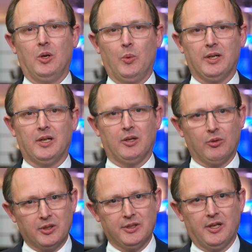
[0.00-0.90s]
when I
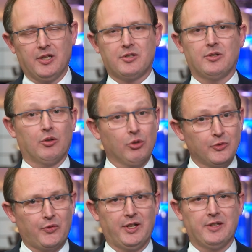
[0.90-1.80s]
organized a
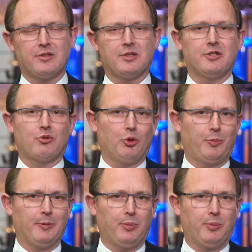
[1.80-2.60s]
conference in the European